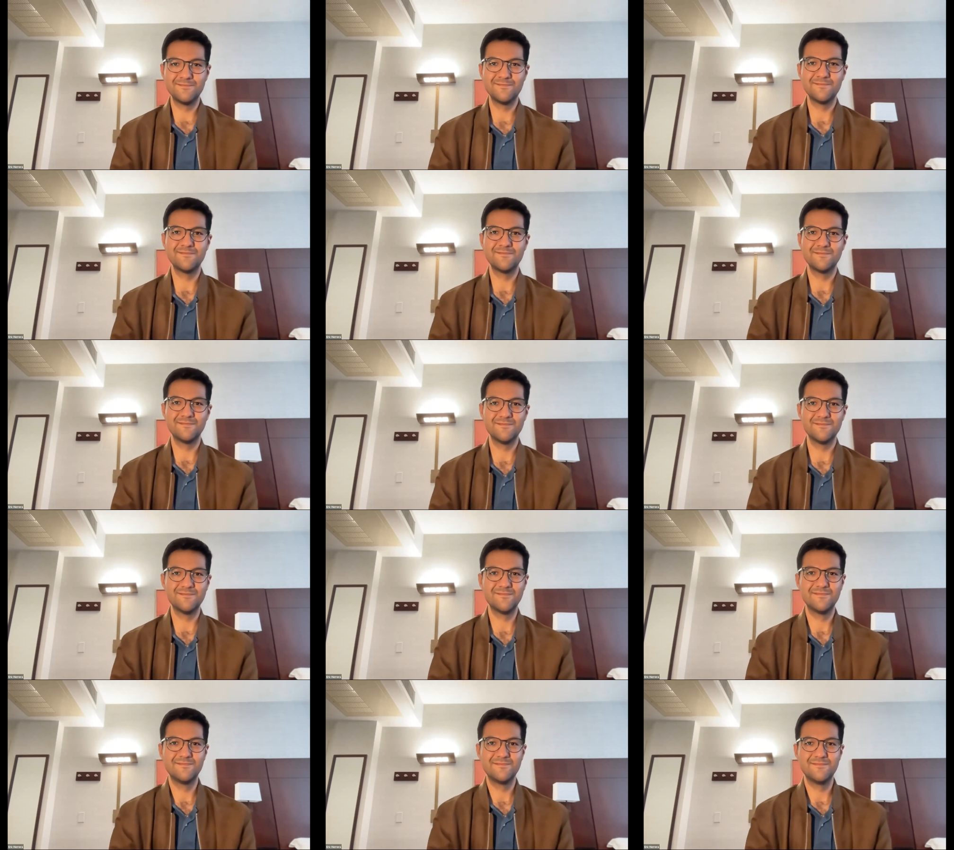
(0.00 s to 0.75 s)

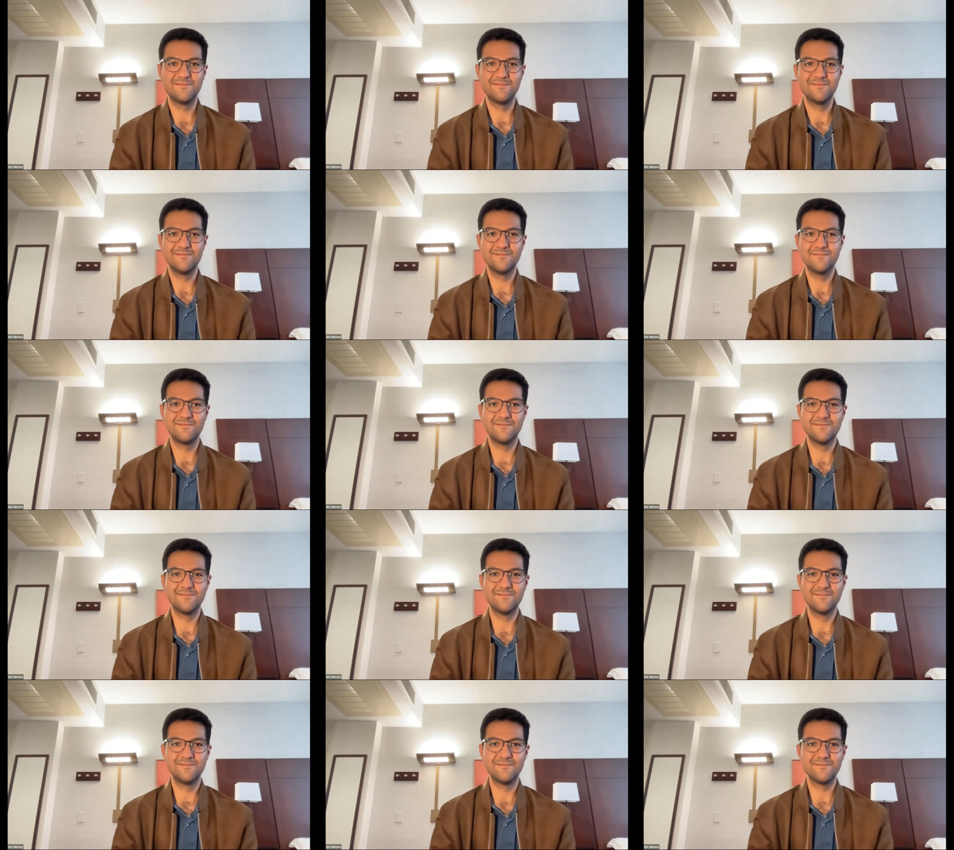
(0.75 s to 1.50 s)

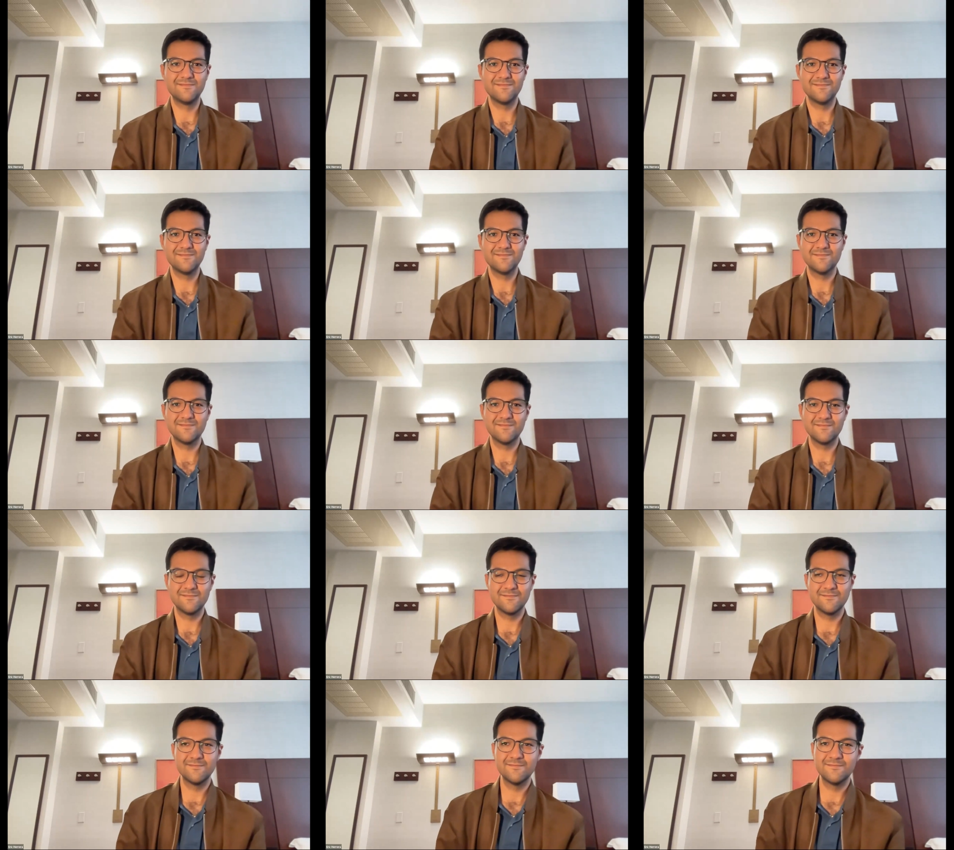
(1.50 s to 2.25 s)

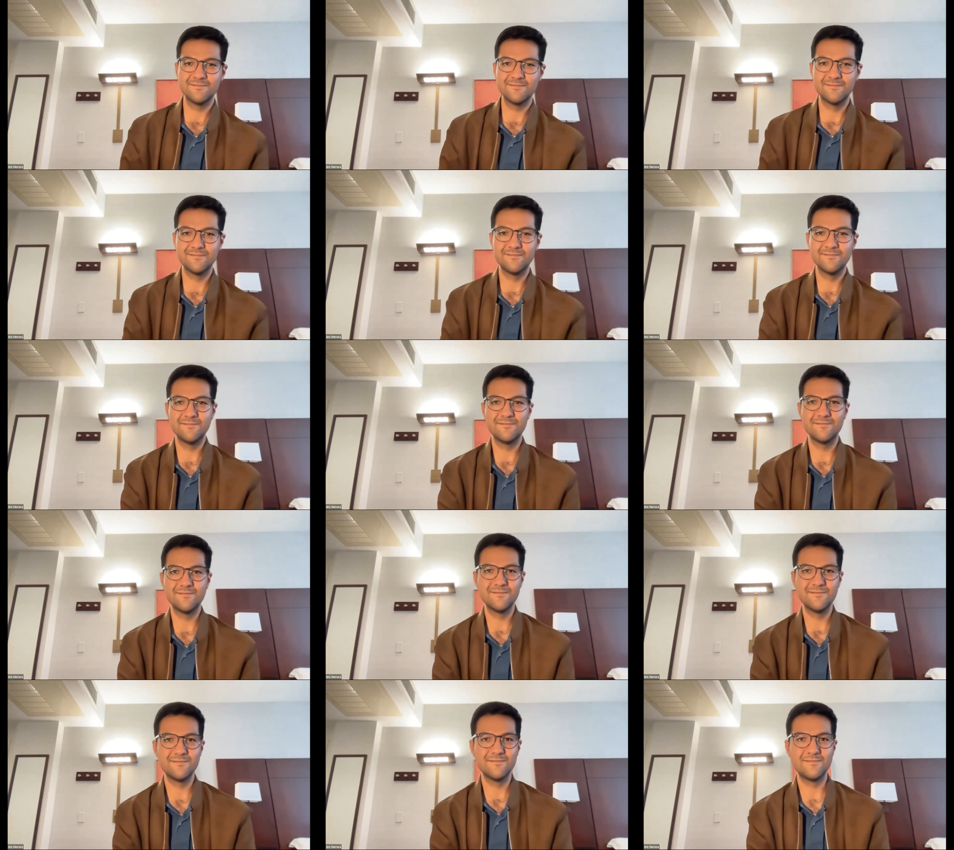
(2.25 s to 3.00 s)

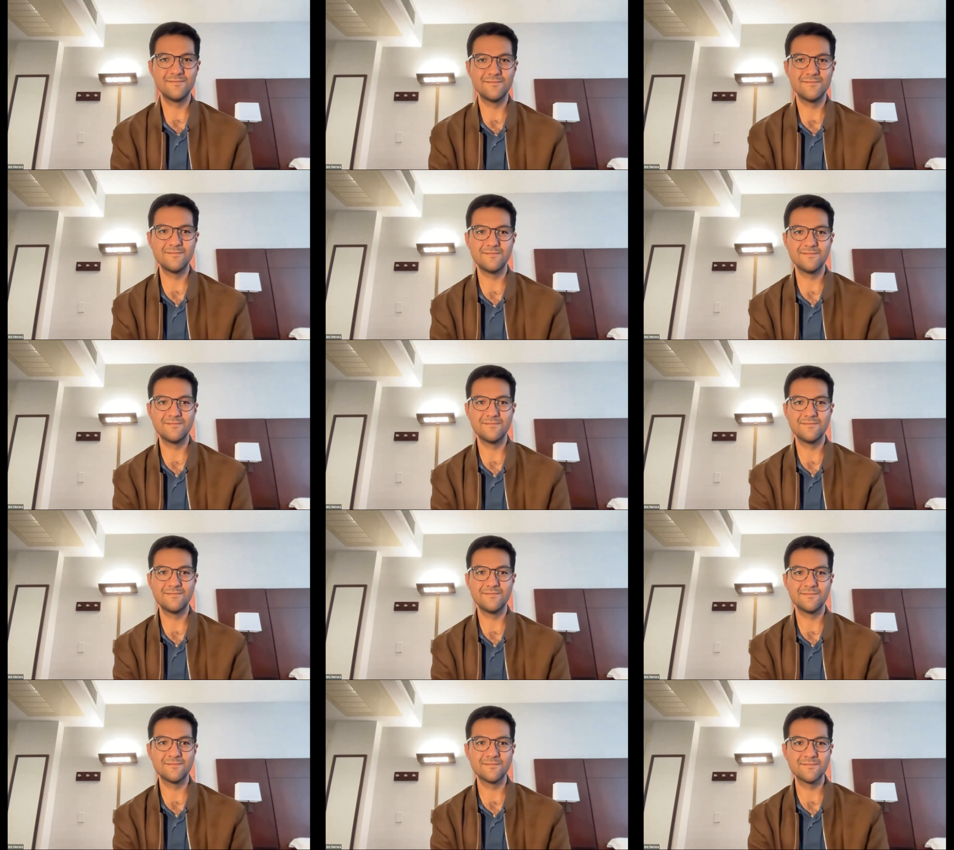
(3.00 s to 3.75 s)

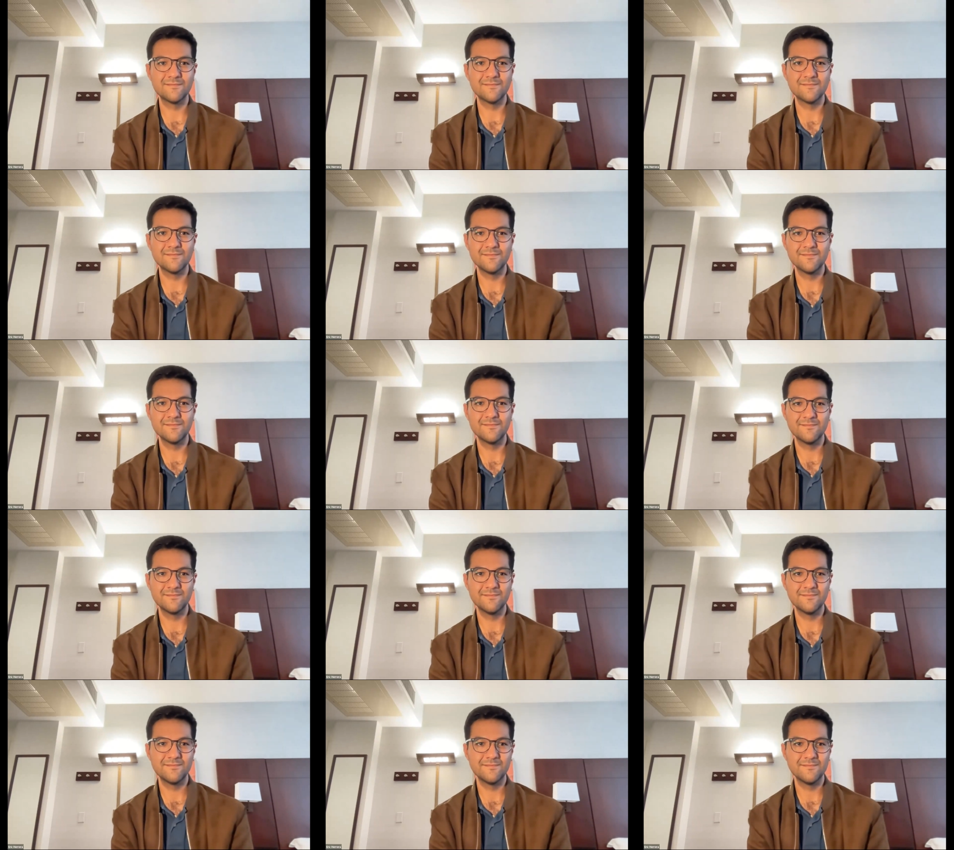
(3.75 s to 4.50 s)

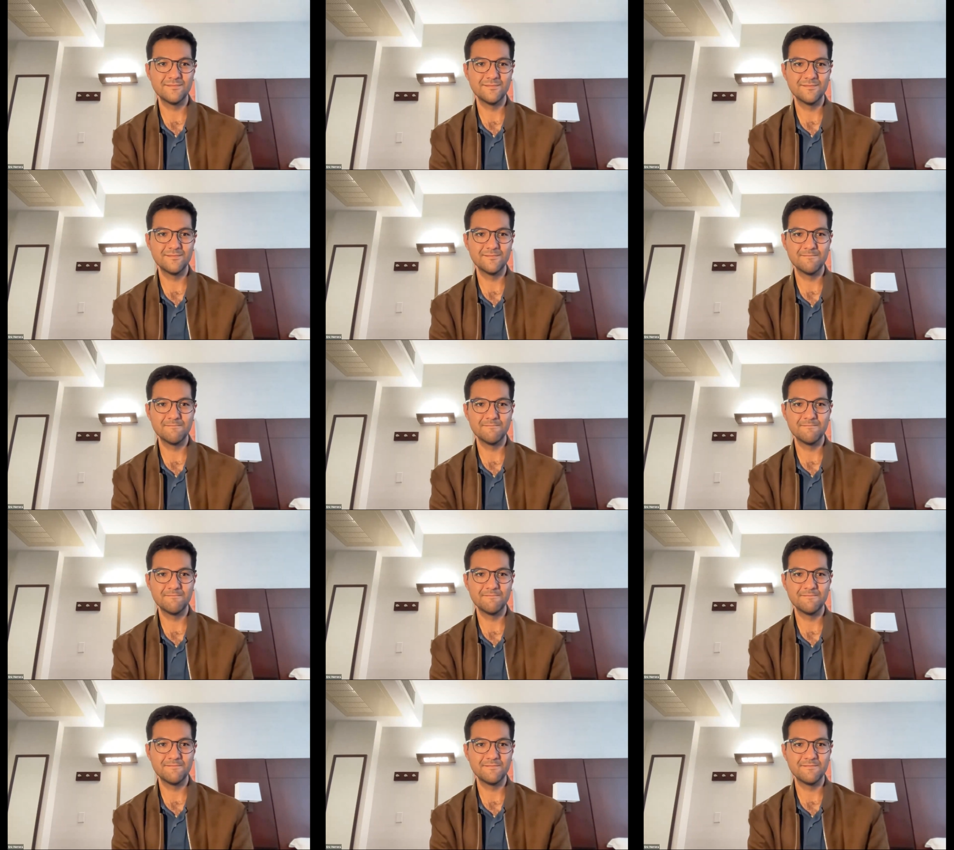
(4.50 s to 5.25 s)

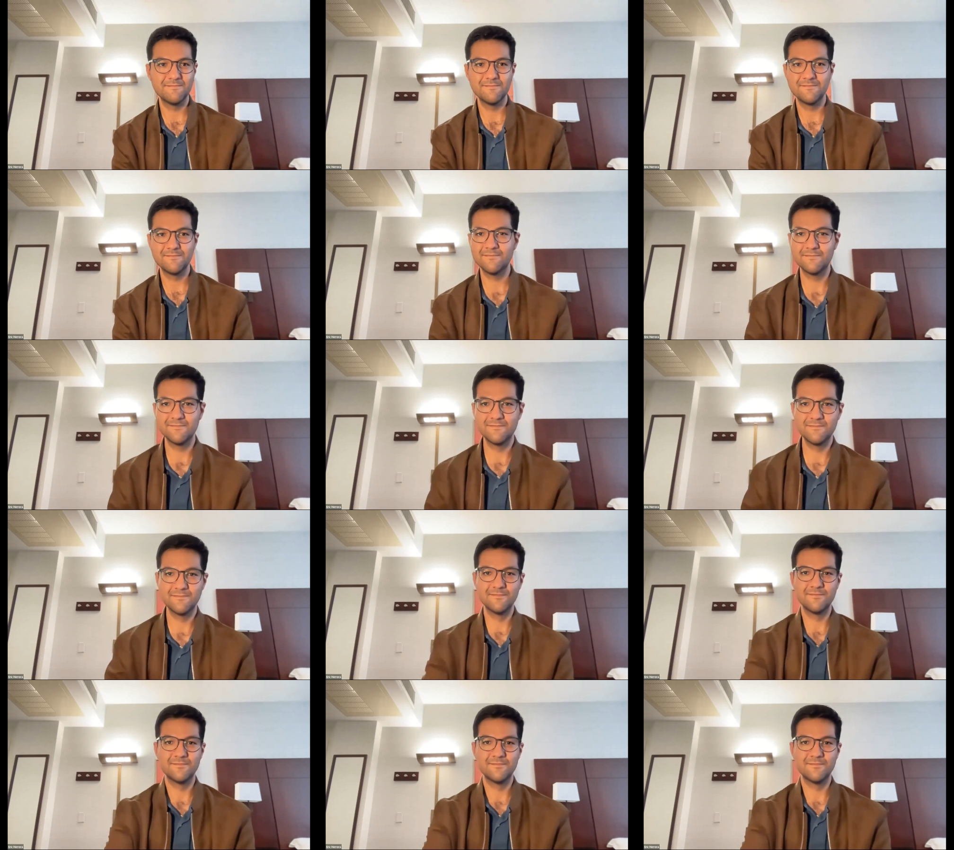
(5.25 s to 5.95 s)
Nothing is said.